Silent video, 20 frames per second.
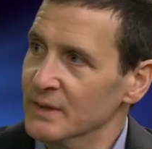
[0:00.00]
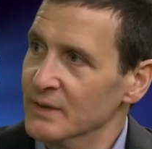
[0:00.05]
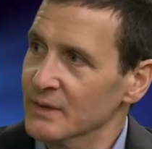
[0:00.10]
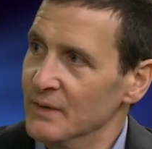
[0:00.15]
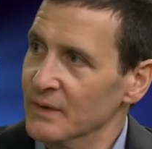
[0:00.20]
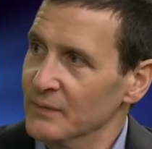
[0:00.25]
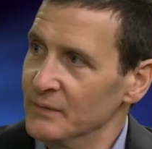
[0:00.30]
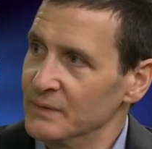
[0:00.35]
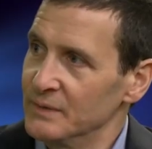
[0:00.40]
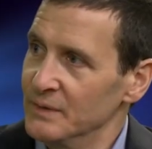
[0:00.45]
you
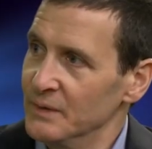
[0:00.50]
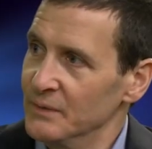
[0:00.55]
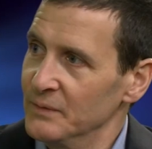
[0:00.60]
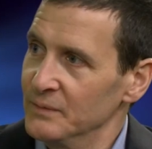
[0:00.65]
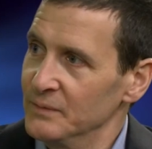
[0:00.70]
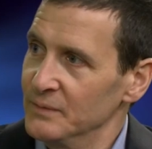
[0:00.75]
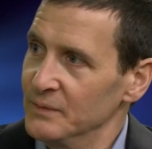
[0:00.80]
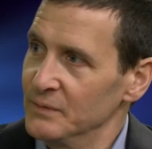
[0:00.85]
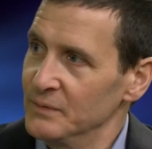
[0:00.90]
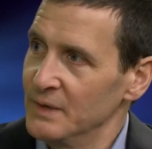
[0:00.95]
know, because I
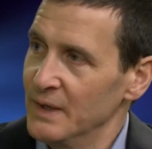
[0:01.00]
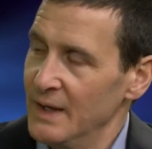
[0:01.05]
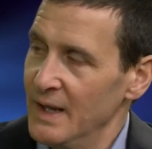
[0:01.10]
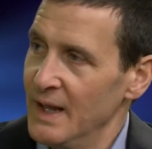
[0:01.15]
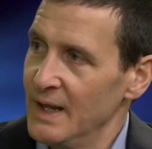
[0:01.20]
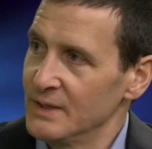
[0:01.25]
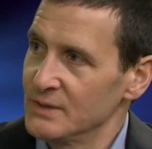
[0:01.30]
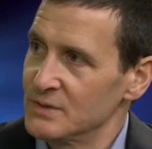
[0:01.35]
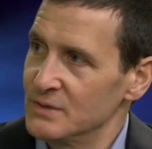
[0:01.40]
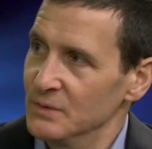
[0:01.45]
was going to
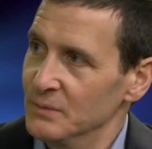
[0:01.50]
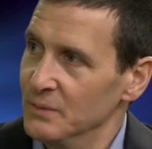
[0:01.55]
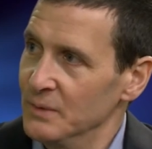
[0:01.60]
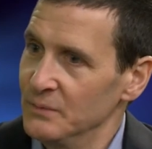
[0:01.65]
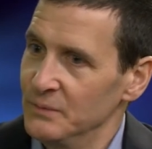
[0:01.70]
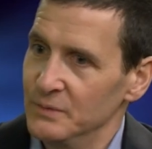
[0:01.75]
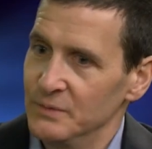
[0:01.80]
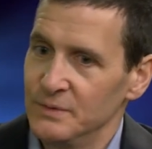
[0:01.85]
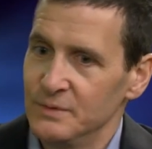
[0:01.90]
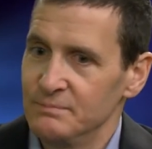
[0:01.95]
ask you,
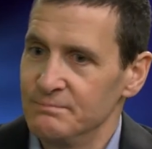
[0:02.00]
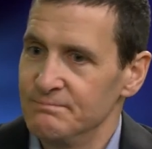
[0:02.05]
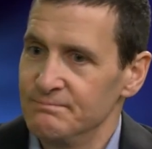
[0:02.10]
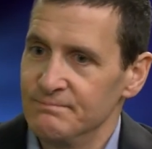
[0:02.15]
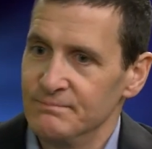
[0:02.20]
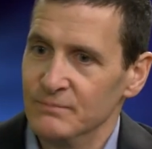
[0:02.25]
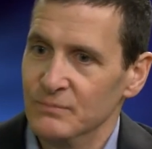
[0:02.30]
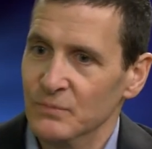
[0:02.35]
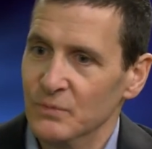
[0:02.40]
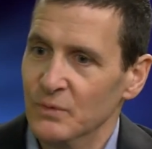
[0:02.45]

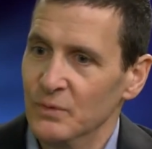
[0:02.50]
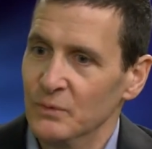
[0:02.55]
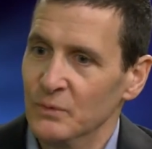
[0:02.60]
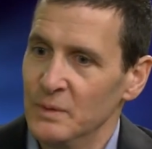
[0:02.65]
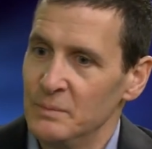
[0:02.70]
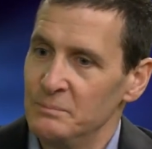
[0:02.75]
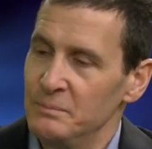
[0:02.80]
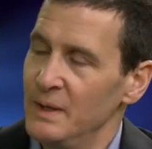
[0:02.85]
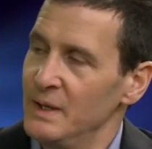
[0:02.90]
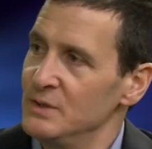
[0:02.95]

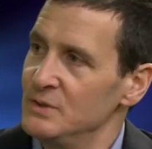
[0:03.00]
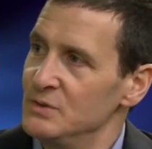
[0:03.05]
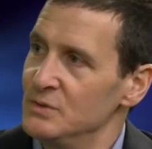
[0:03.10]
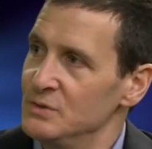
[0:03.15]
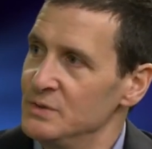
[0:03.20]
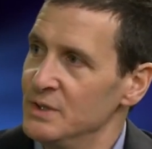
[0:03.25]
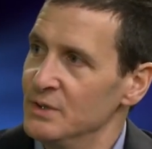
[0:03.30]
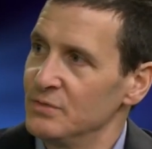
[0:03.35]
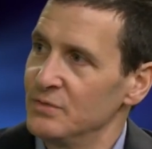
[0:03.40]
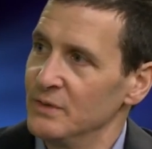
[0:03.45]
what made you
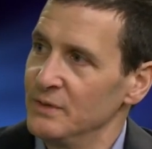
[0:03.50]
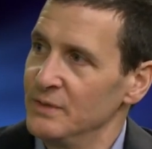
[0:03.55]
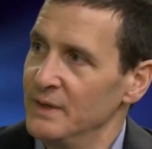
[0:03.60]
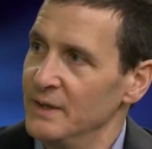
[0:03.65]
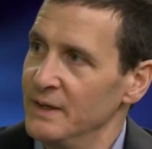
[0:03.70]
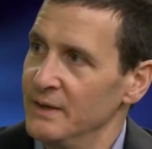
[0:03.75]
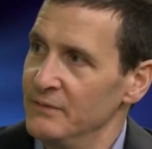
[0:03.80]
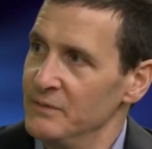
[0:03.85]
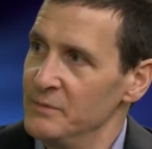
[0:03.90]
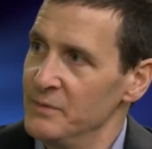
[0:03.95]
different
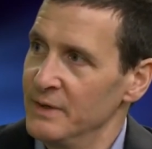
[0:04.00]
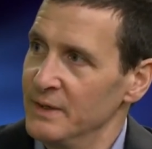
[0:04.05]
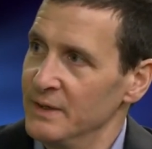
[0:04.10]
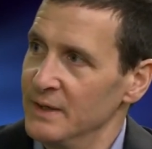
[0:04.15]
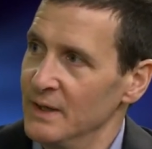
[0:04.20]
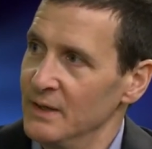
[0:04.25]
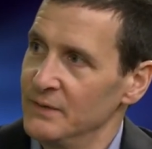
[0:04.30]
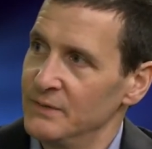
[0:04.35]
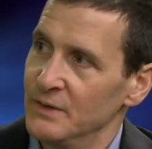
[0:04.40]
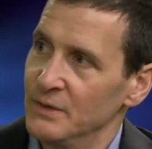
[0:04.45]
than everybody
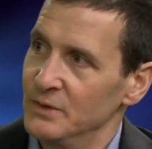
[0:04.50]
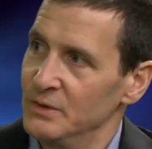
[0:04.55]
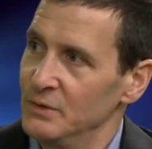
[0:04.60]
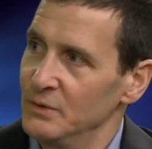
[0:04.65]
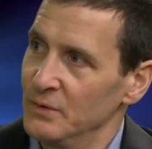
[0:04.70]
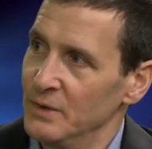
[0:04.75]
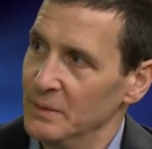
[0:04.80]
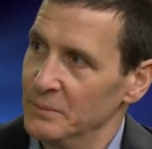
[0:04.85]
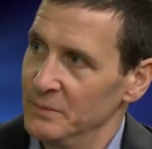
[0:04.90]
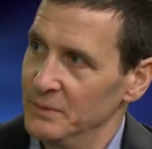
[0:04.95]
else that
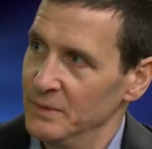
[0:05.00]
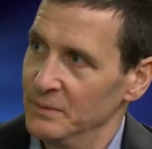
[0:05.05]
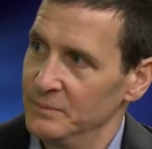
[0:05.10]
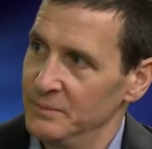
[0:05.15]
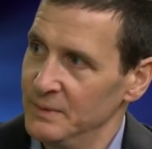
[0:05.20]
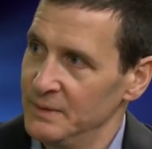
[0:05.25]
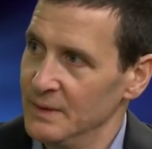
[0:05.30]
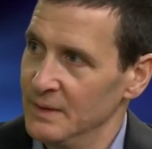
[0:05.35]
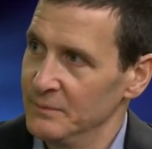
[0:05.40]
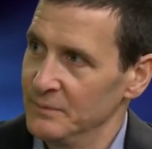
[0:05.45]
you were able to
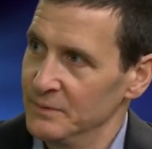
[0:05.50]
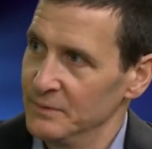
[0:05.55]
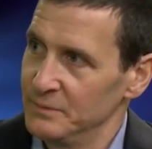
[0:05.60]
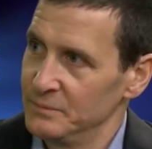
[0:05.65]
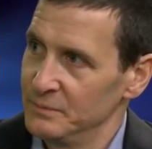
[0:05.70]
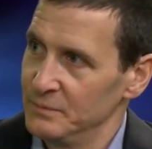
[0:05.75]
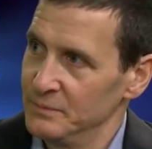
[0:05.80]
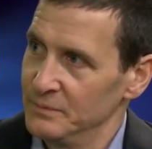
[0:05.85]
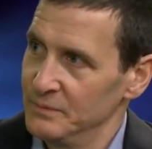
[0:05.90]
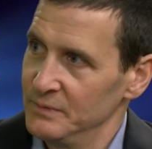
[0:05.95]
become
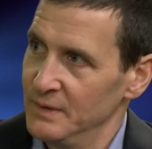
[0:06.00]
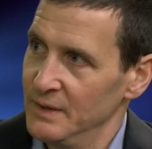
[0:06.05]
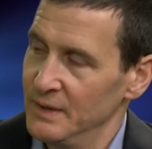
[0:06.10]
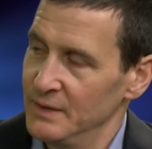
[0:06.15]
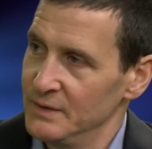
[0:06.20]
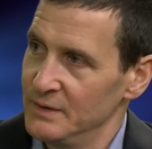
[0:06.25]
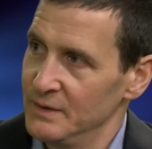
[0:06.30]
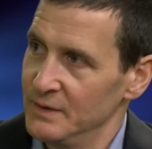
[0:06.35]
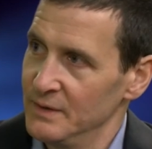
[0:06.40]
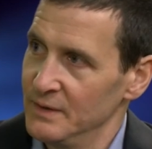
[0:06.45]

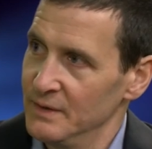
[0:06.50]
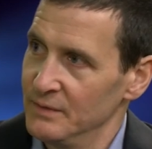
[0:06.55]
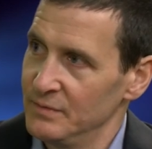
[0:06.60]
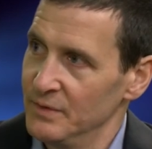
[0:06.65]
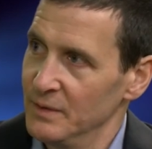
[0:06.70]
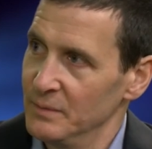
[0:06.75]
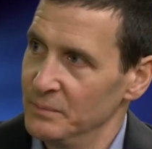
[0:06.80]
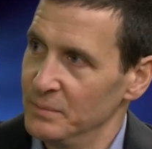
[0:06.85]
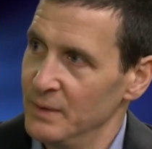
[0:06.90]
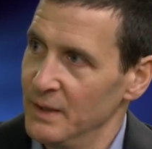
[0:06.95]
an
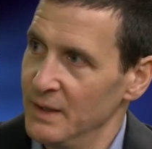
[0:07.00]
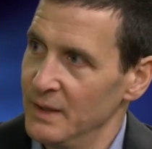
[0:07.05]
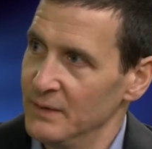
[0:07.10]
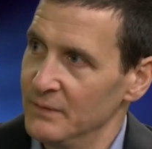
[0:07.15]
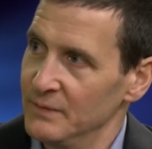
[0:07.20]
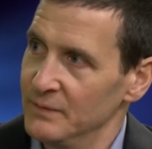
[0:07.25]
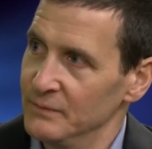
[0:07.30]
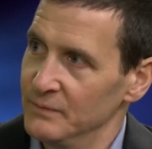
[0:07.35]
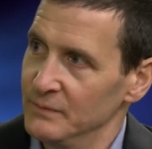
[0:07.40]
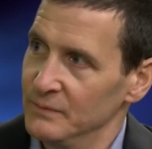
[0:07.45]
NFL
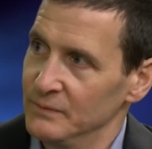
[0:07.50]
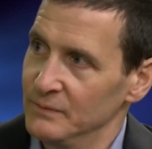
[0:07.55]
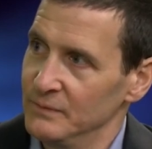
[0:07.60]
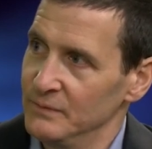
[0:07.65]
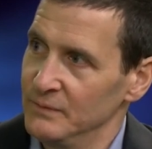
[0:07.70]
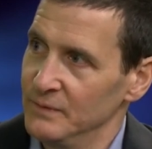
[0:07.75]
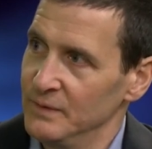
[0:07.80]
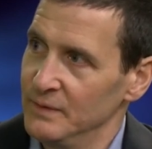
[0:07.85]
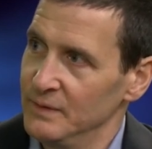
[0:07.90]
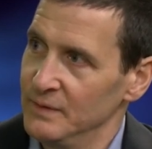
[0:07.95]
player? And,
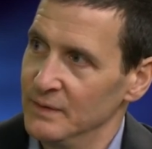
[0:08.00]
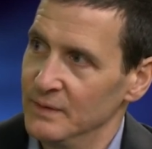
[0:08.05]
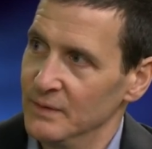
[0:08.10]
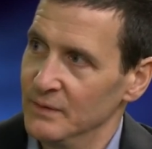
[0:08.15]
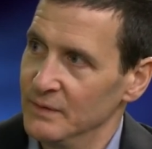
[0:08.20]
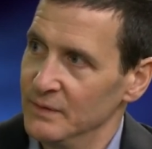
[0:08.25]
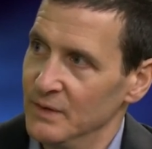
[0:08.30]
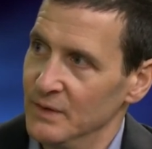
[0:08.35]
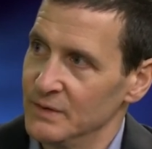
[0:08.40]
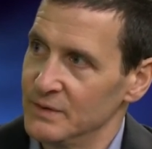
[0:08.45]
you
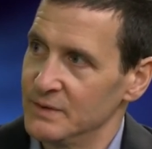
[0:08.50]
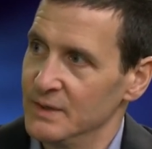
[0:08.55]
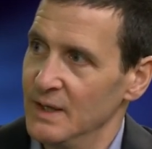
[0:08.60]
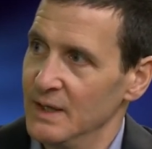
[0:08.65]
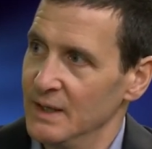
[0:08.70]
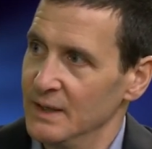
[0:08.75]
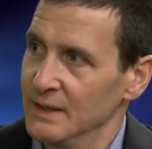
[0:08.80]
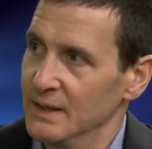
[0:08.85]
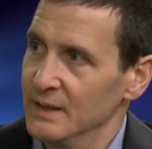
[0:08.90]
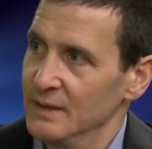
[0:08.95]
know, and you're
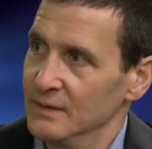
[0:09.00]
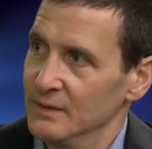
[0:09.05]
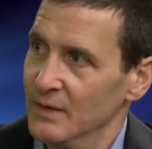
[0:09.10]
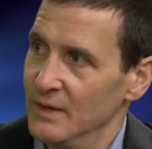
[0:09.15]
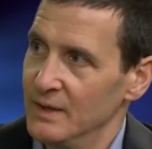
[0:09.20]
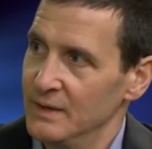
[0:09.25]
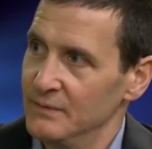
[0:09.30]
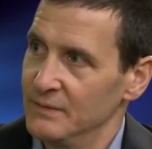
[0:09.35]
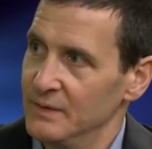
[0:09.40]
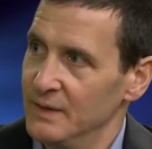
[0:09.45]
saying that a
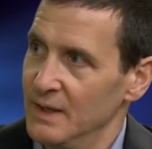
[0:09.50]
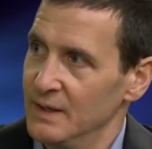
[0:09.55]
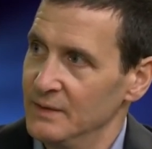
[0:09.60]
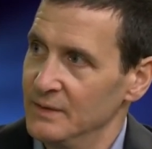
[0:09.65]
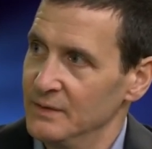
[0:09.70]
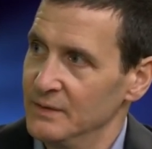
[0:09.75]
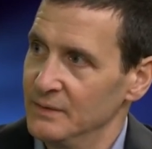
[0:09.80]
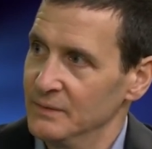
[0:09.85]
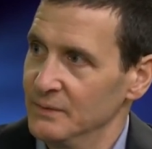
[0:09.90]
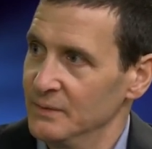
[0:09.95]
lot of it had
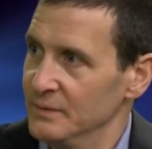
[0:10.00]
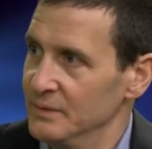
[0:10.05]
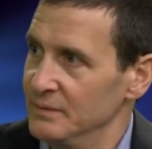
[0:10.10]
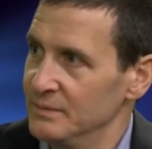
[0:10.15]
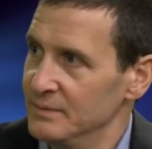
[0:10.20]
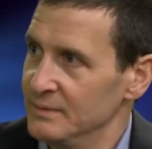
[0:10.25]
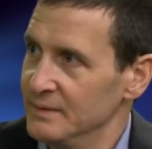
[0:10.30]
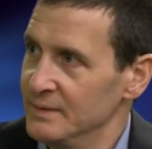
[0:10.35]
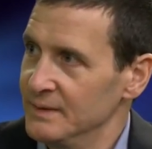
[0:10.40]
to do with...